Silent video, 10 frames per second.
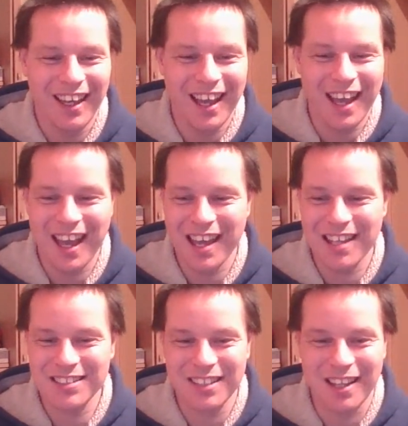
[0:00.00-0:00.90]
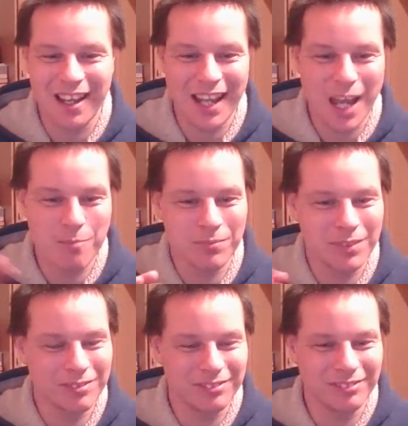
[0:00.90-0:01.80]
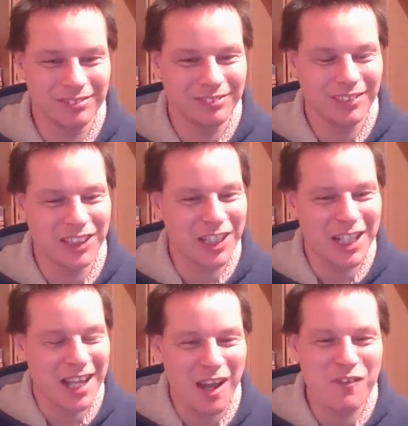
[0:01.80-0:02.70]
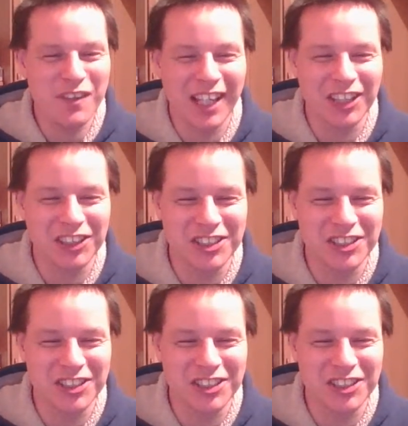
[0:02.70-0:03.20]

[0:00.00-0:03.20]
And I feel like I should